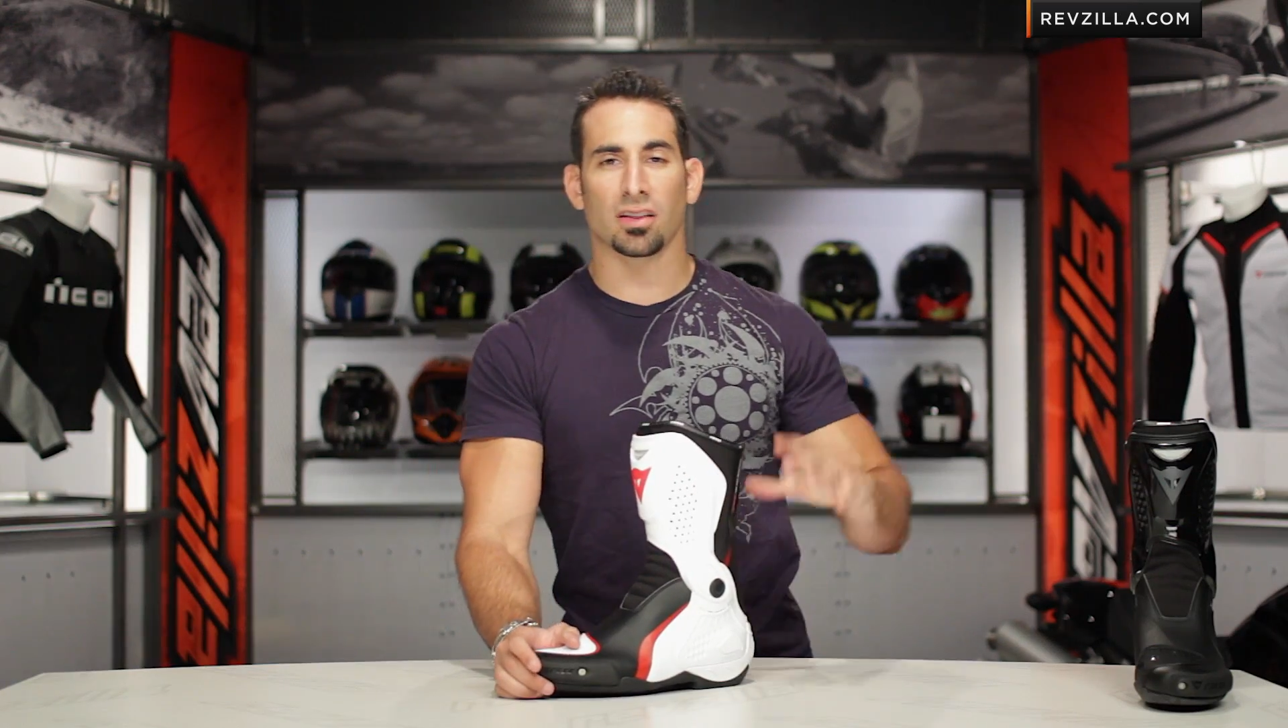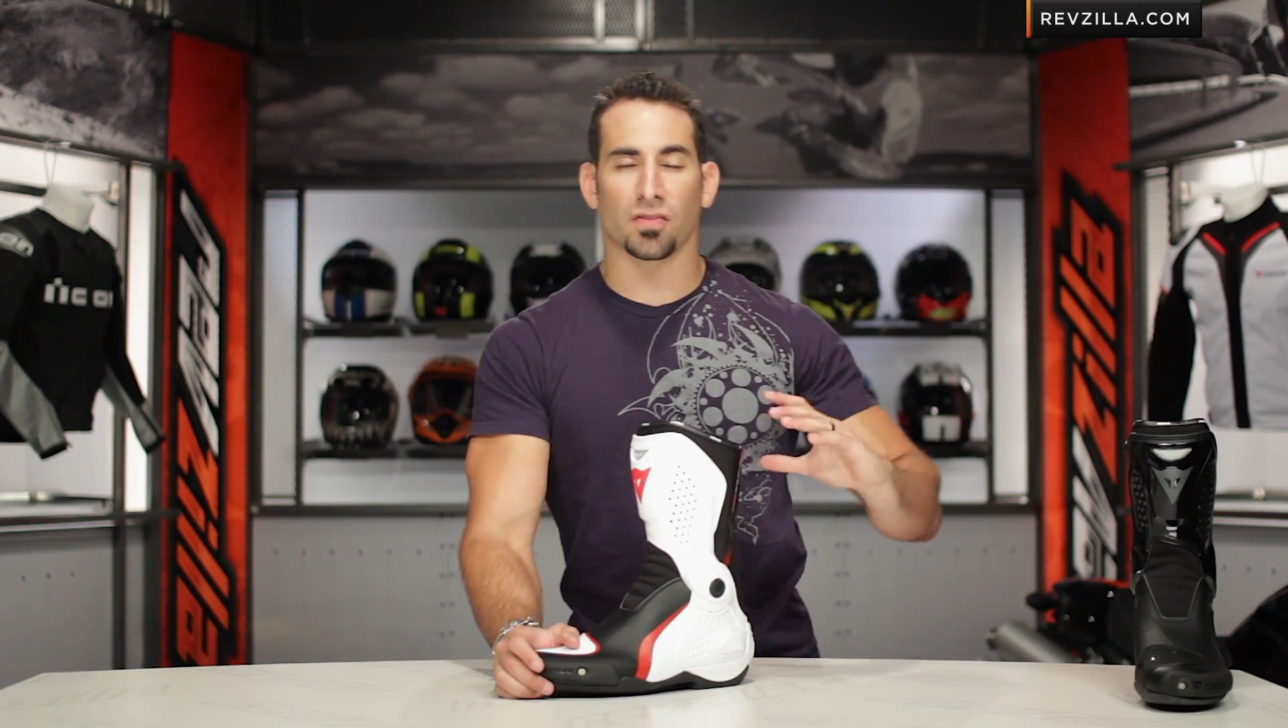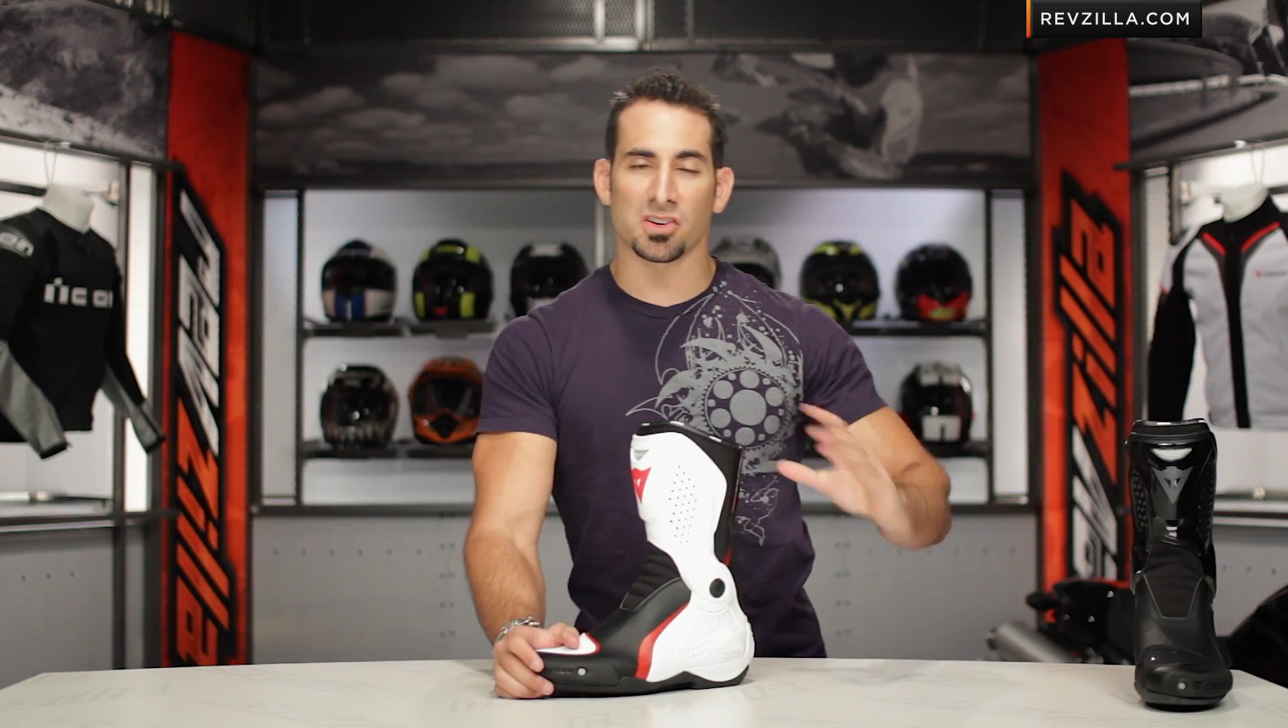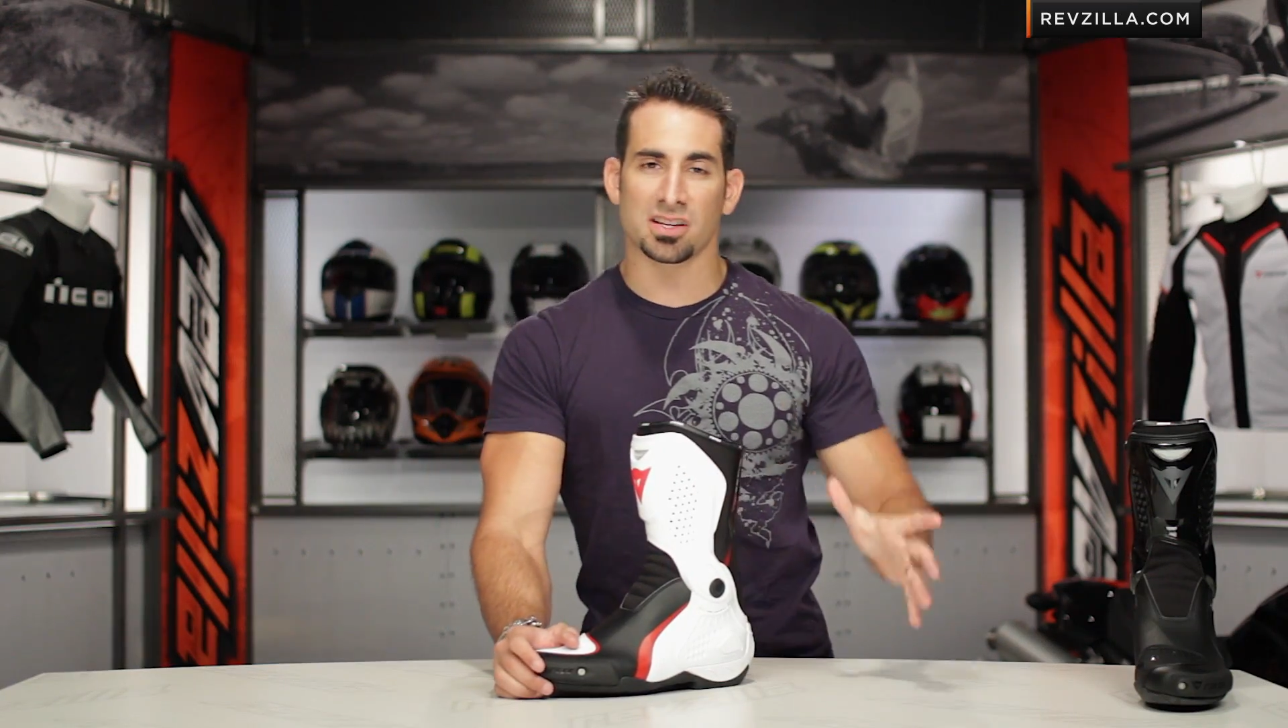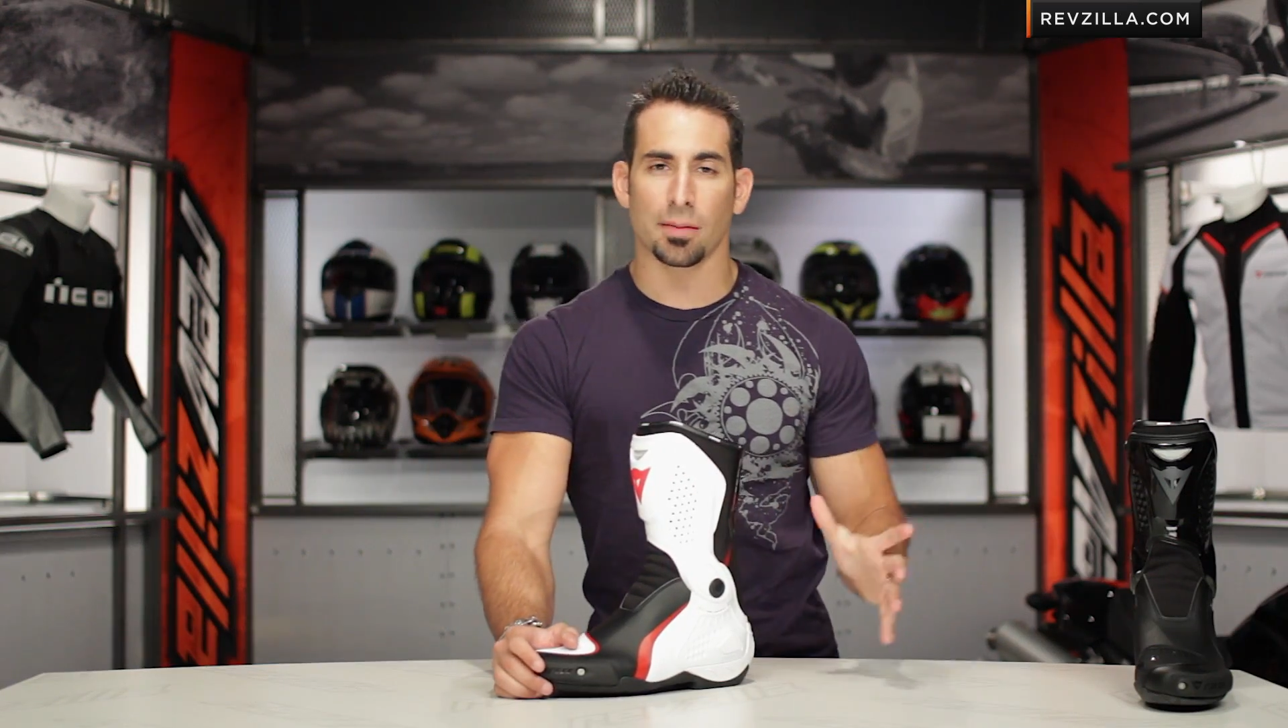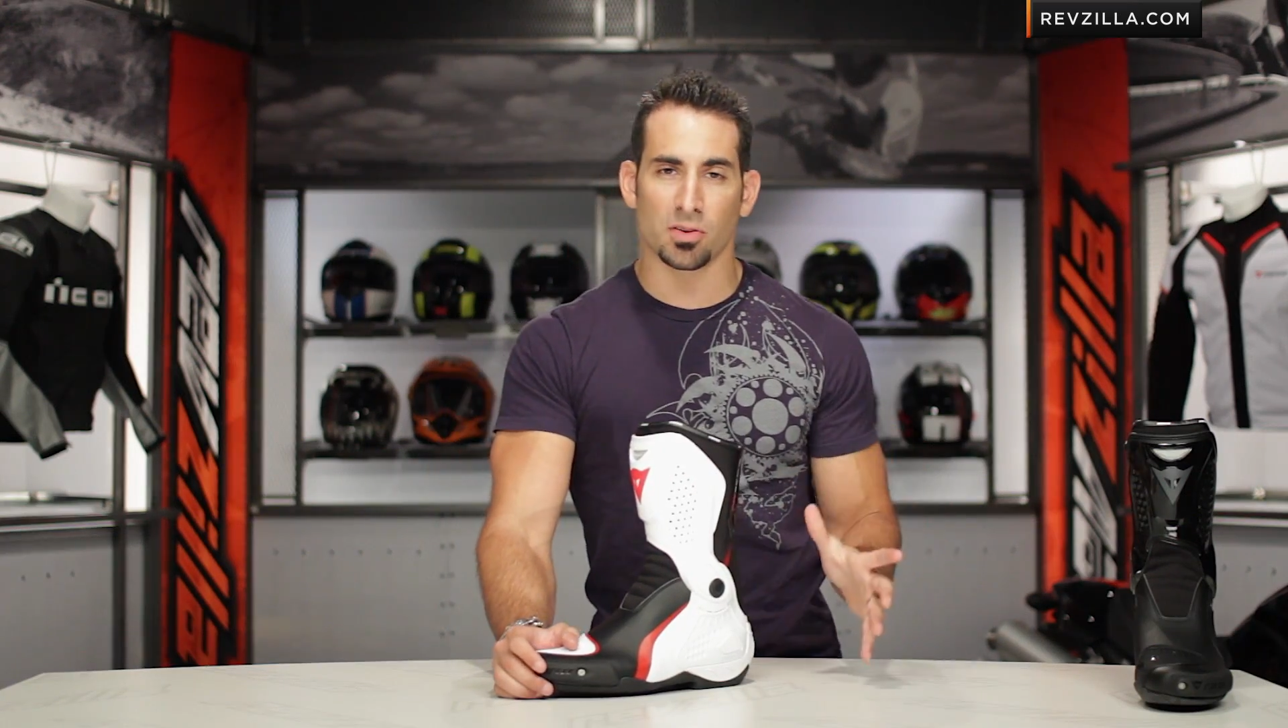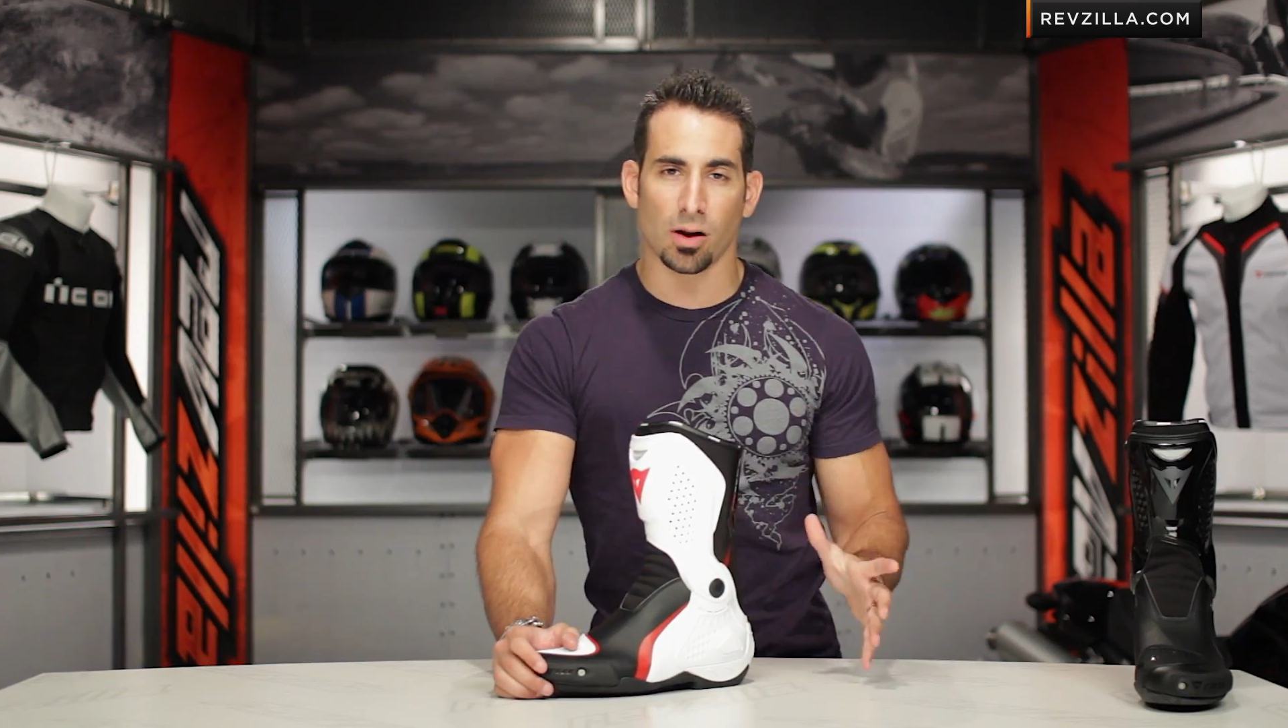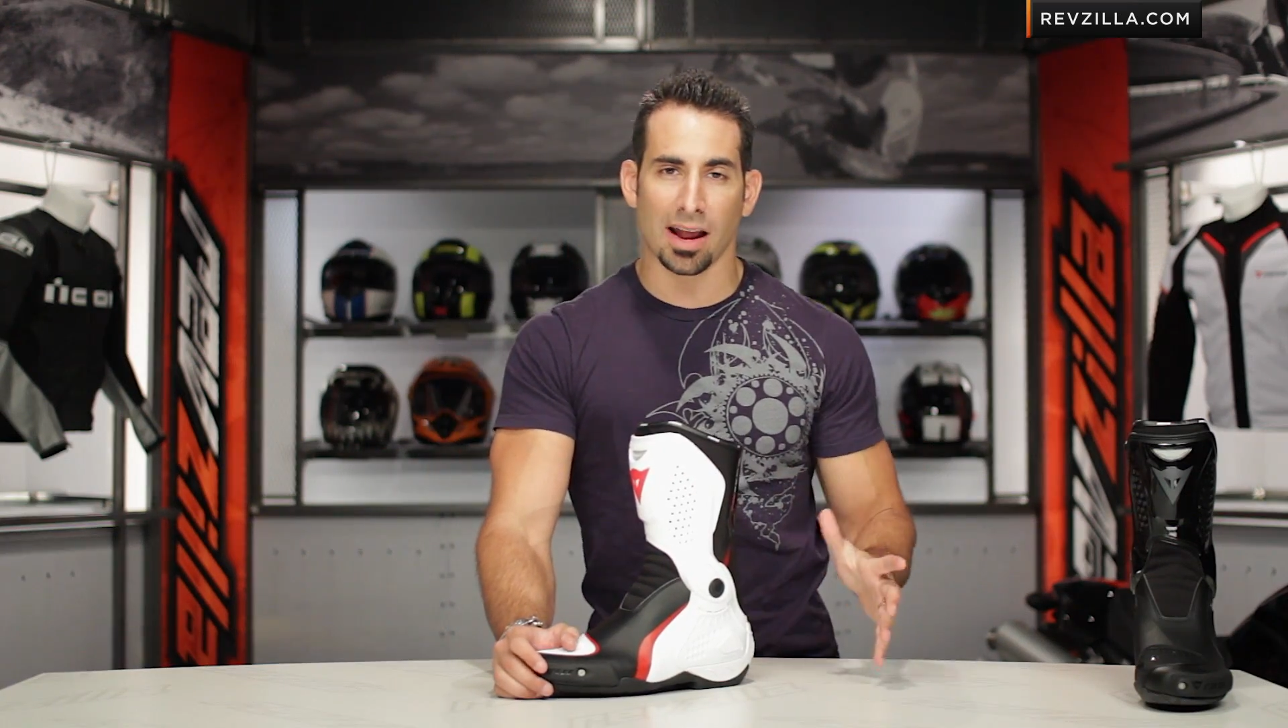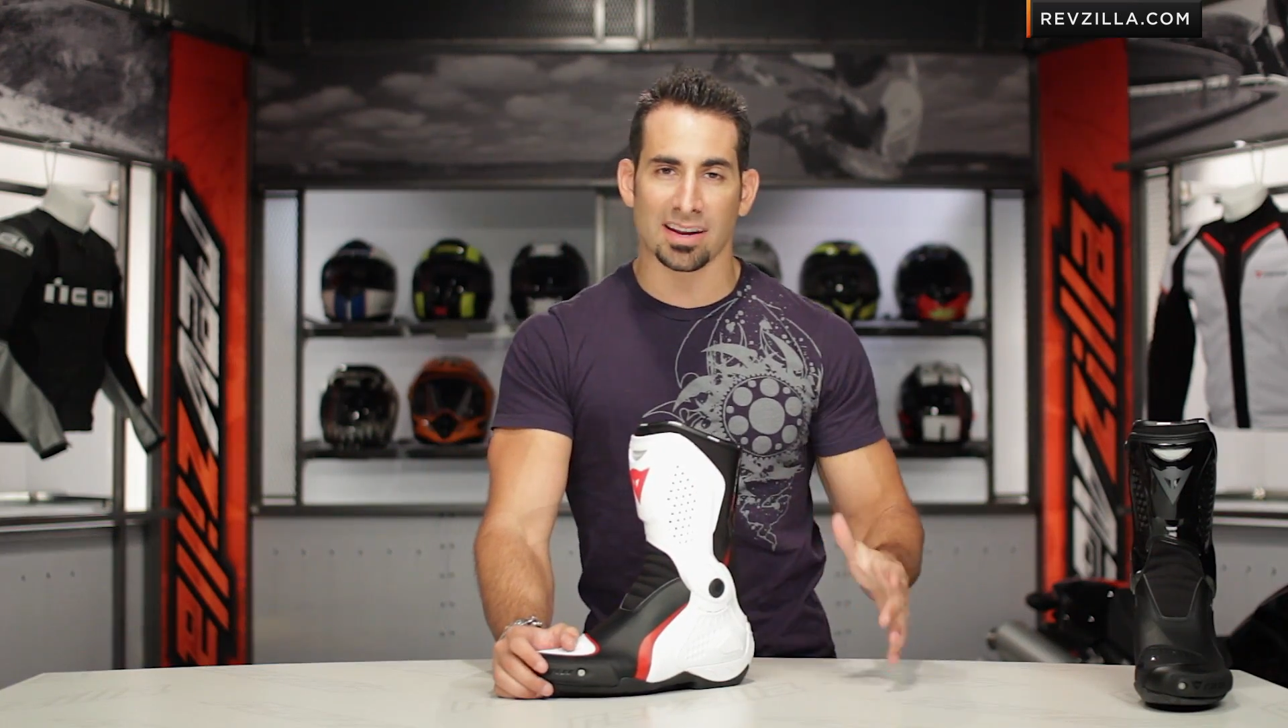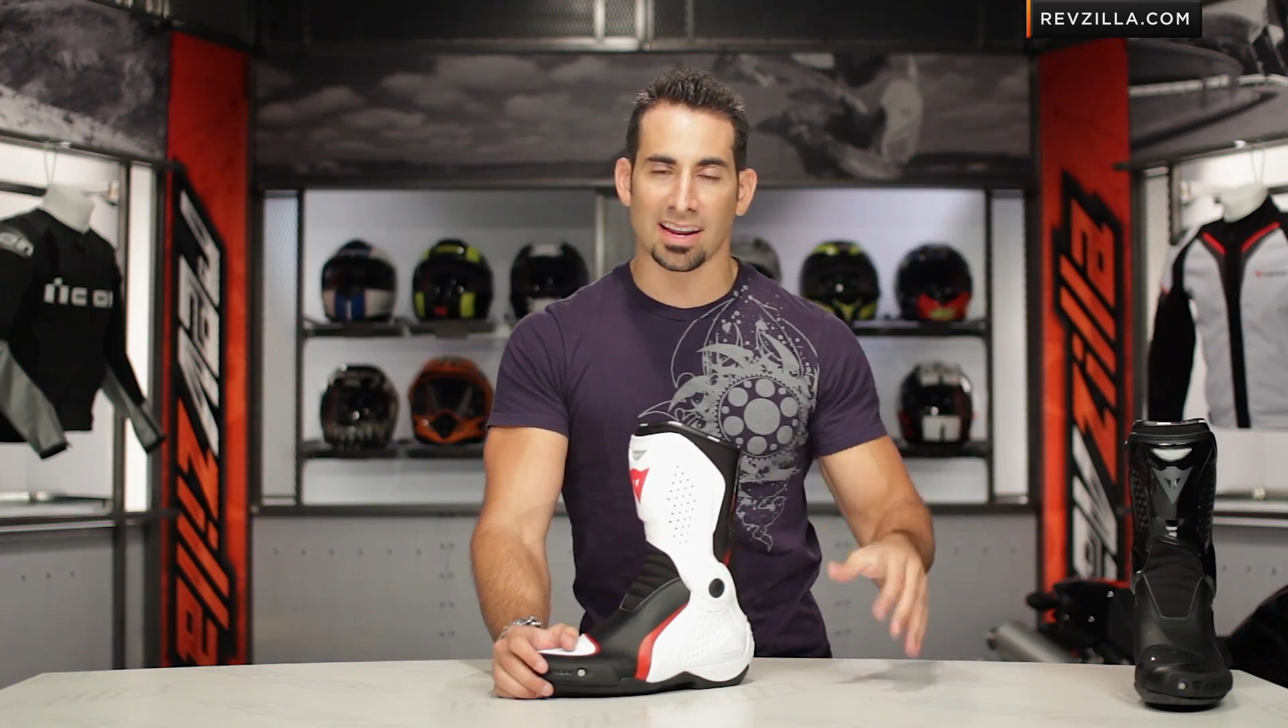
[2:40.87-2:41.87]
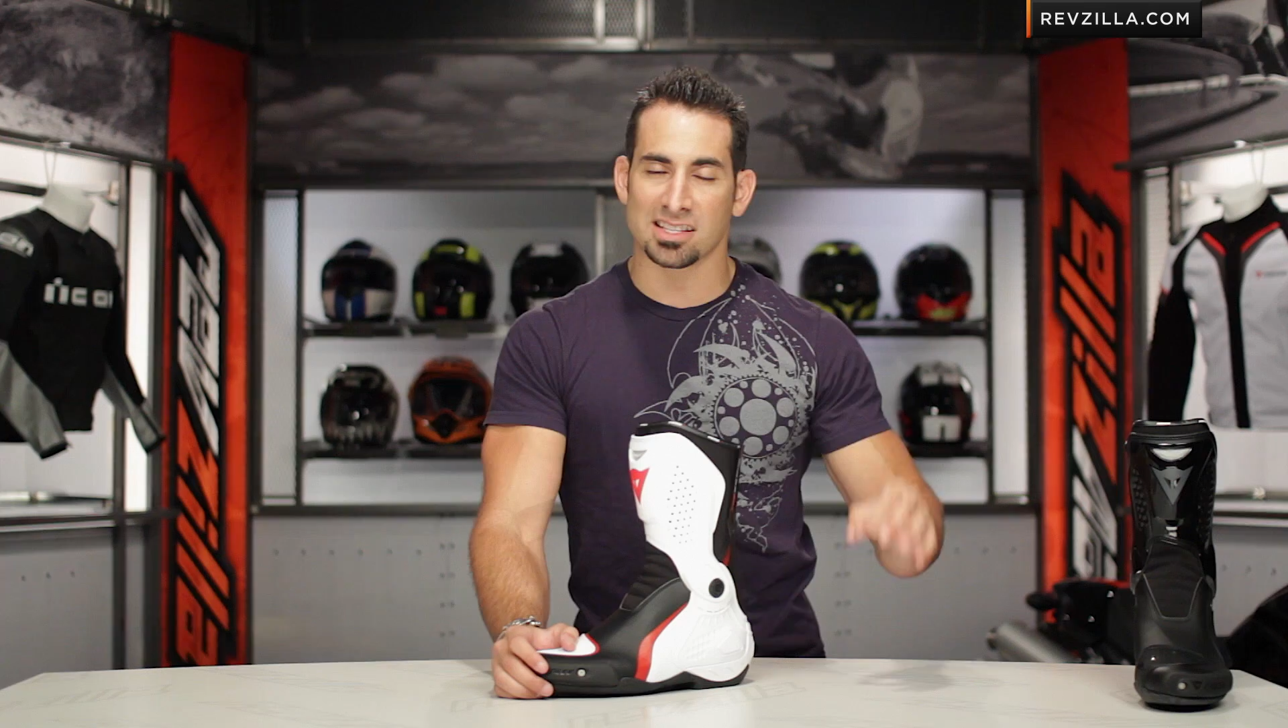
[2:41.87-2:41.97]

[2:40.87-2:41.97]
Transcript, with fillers: the first time you're riding it.